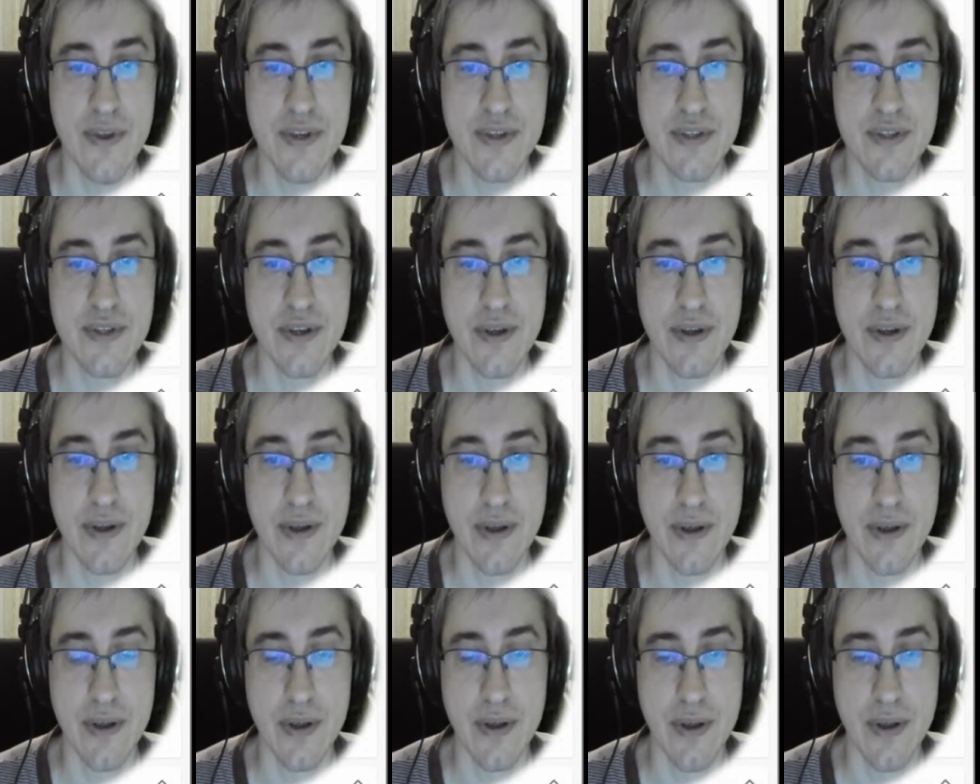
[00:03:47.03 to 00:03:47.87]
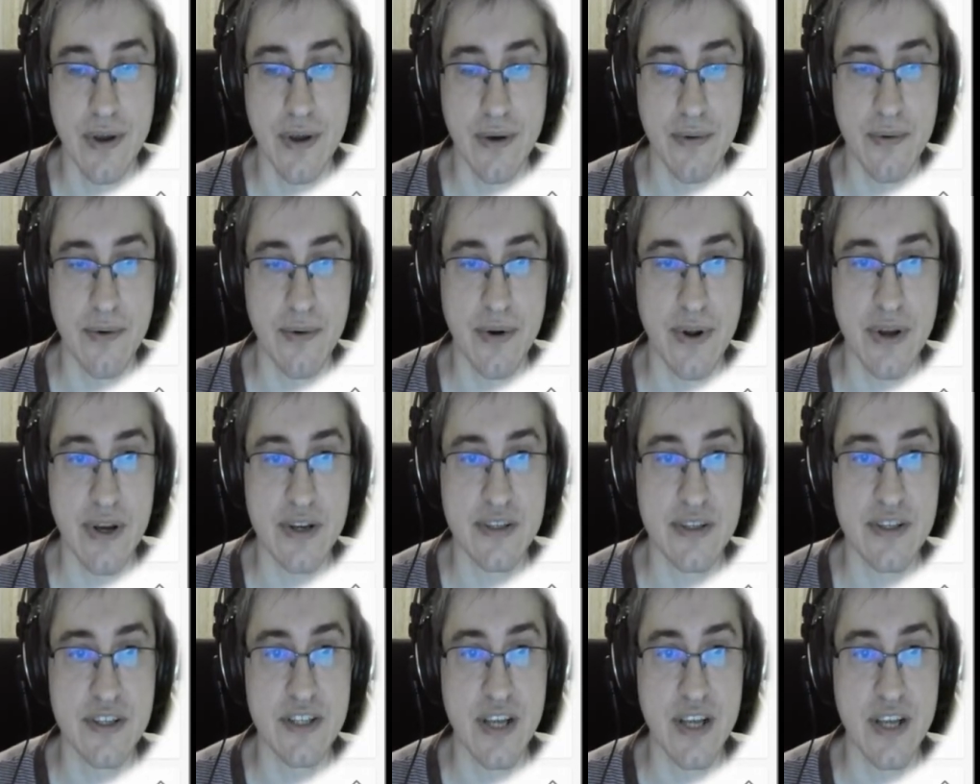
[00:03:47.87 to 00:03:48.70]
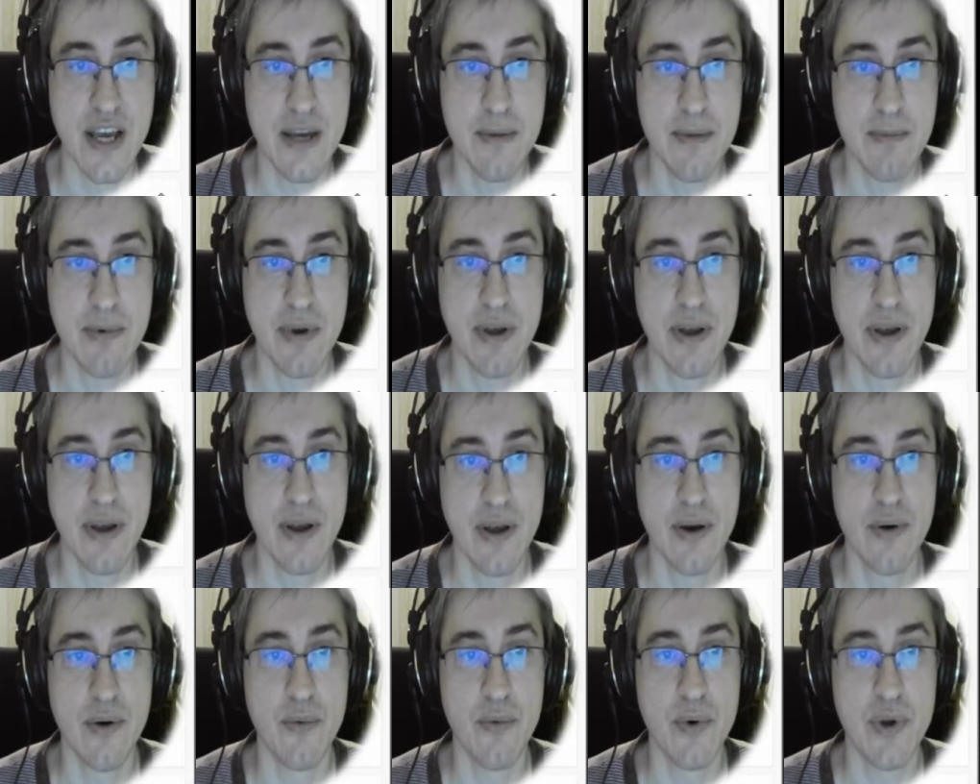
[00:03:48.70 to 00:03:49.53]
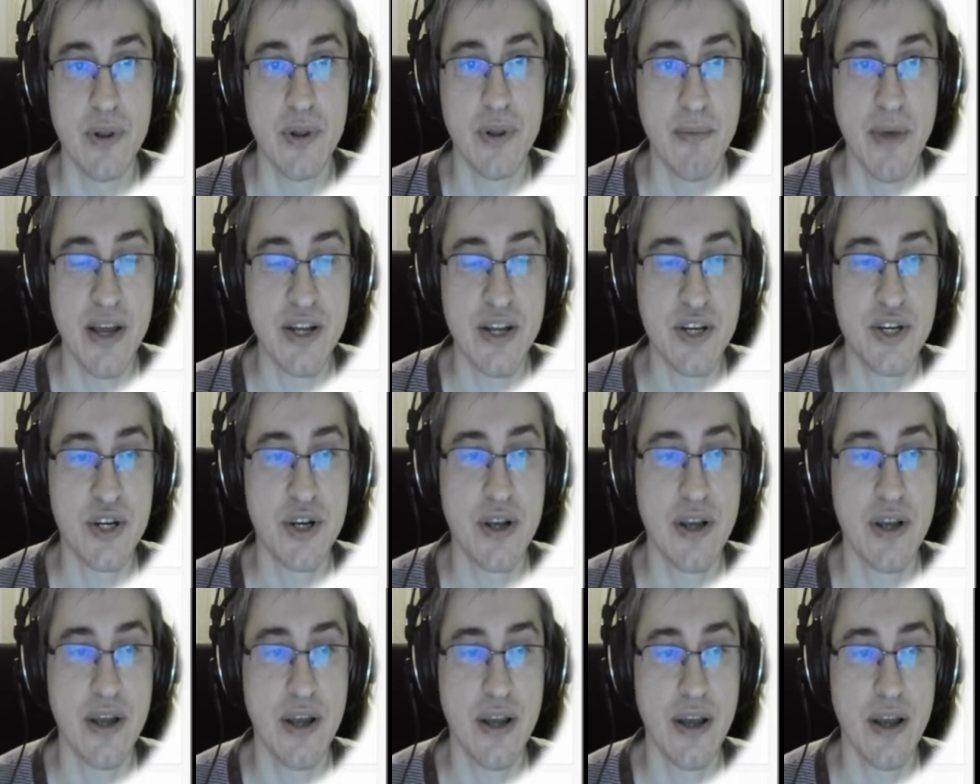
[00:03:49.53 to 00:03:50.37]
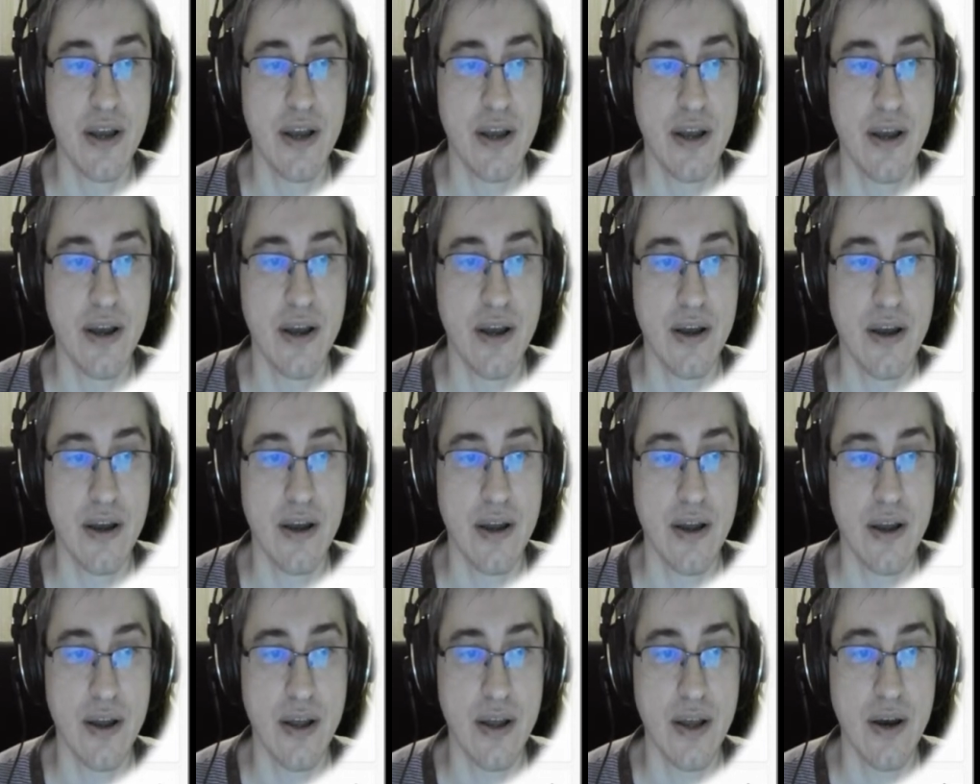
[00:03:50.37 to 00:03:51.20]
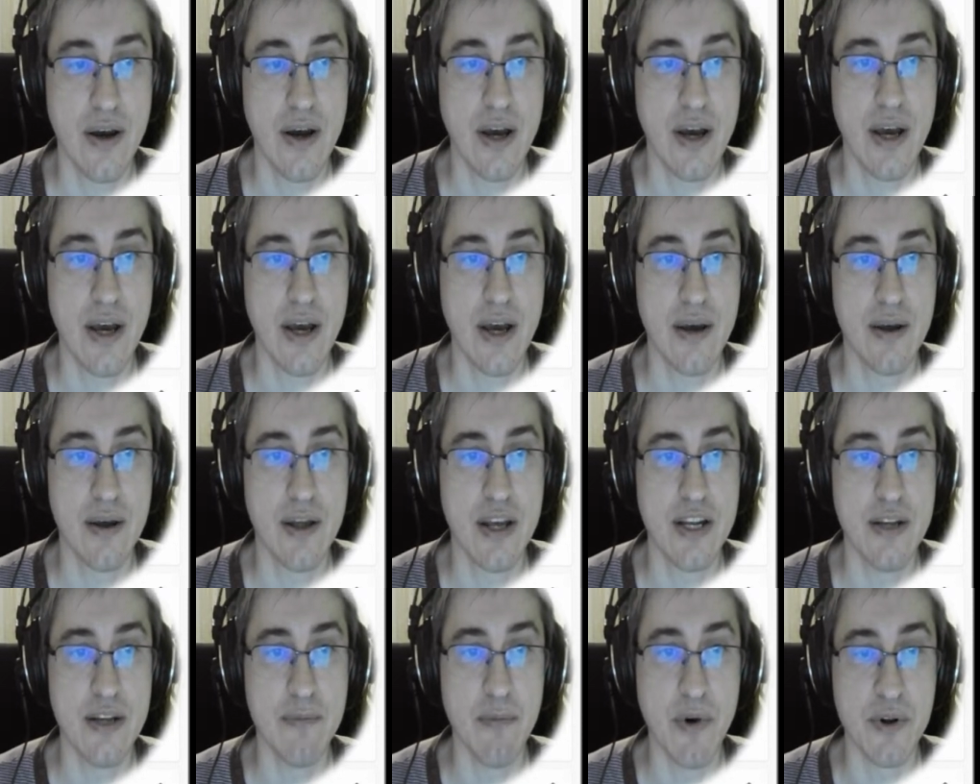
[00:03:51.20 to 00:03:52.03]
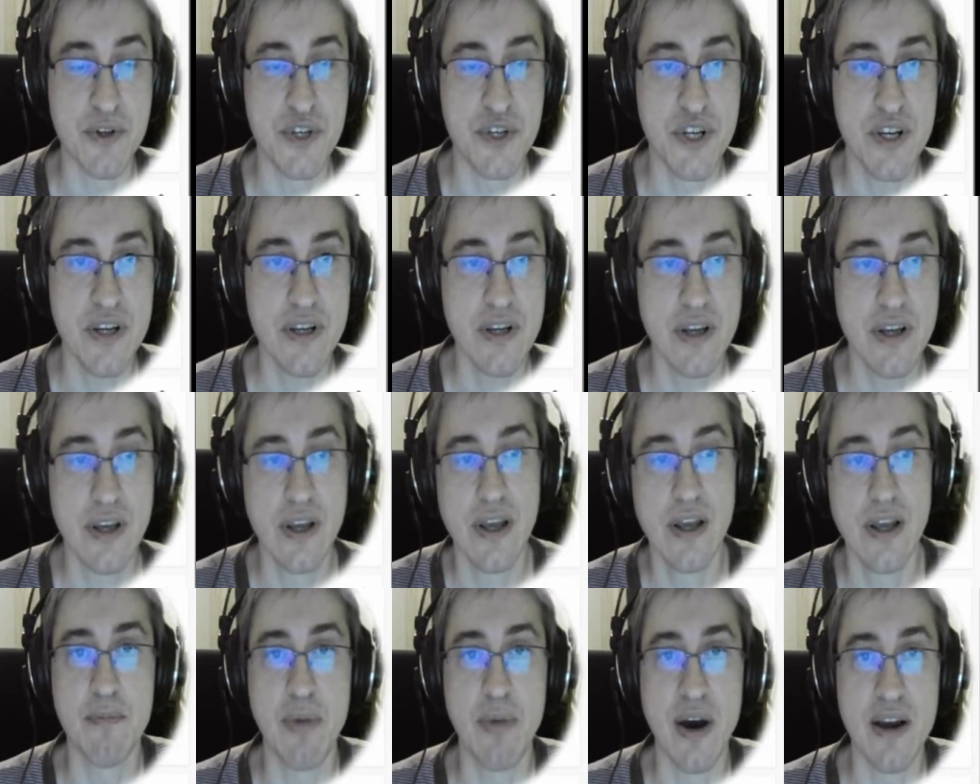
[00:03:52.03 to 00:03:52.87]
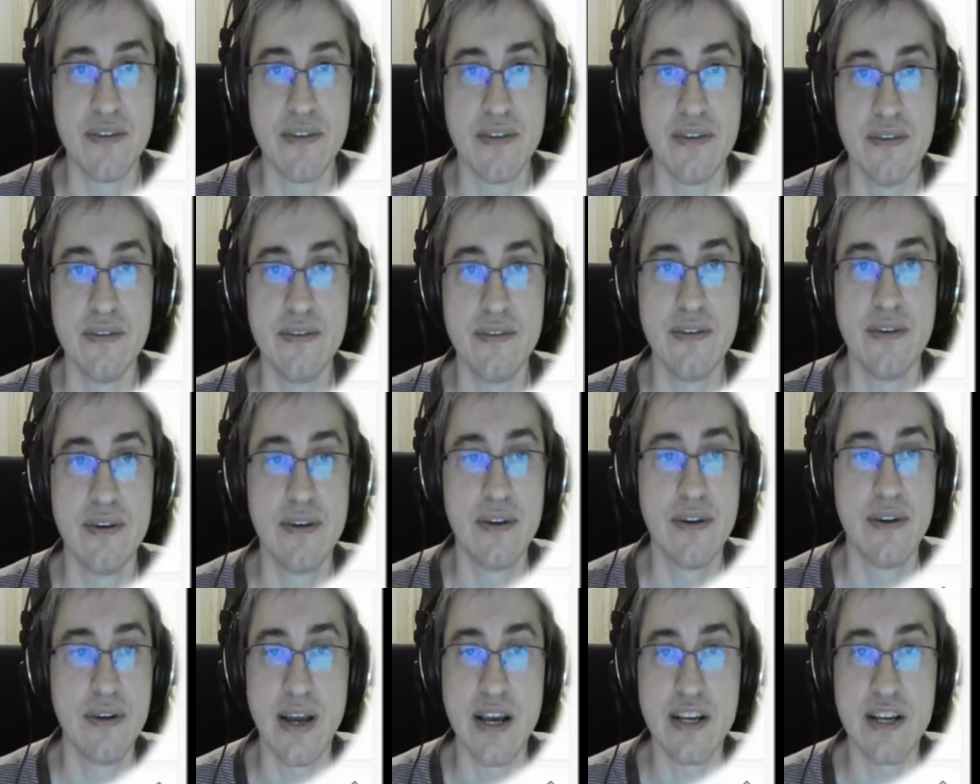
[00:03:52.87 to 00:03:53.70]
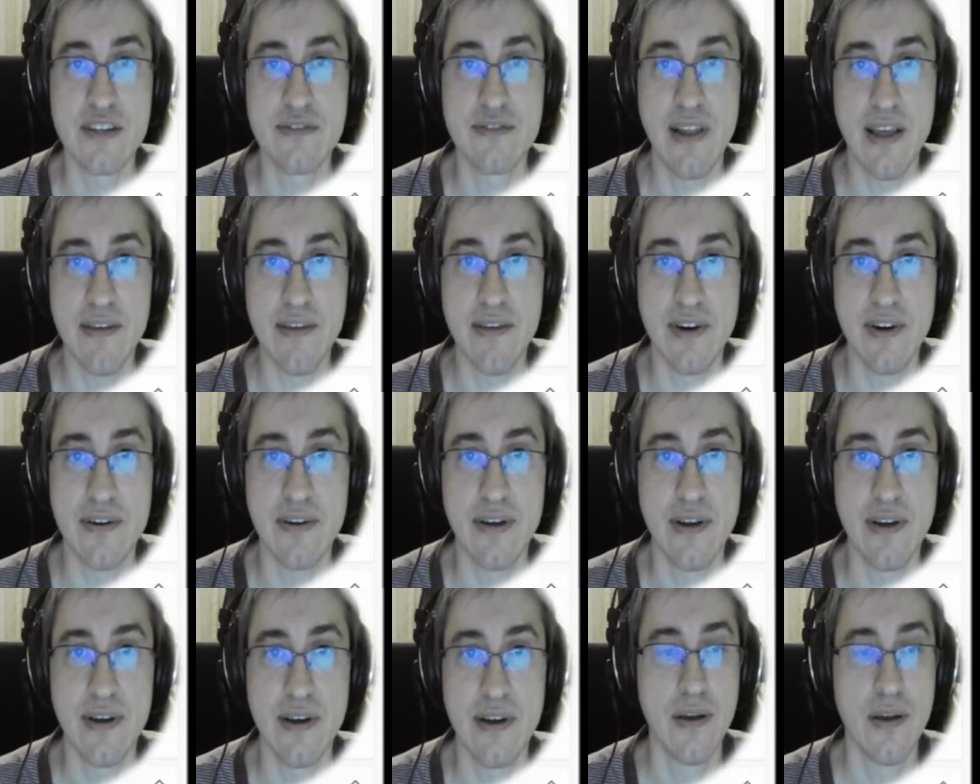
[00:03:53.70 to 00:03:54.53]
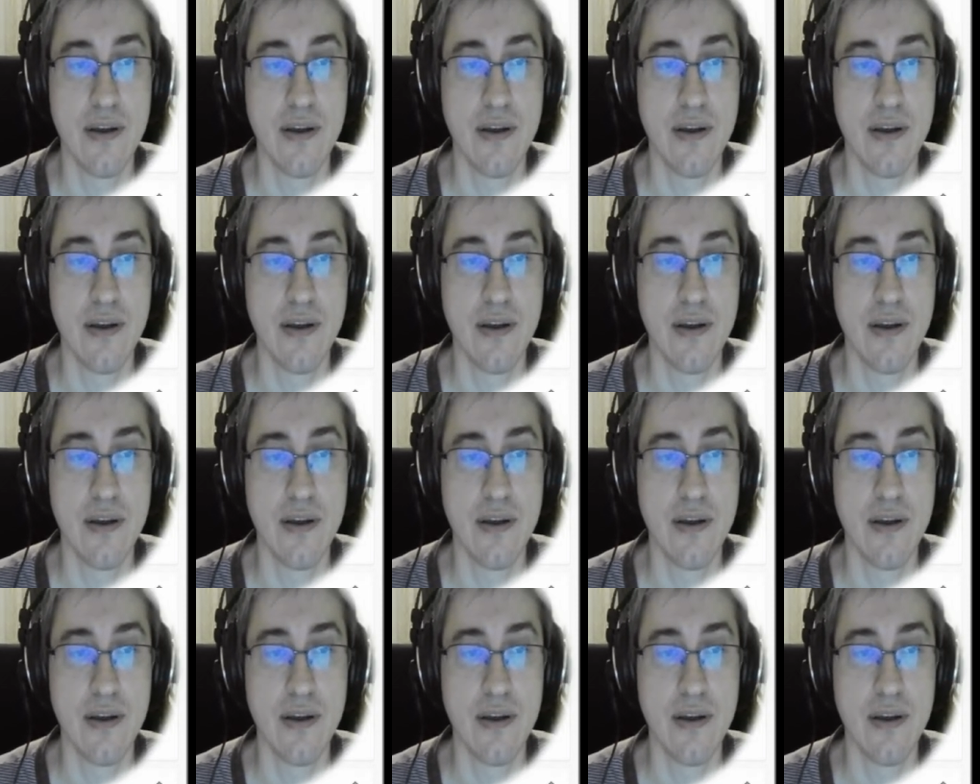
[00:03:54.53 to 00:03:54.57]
This regex escape will match an emoji in a Python regex flavor.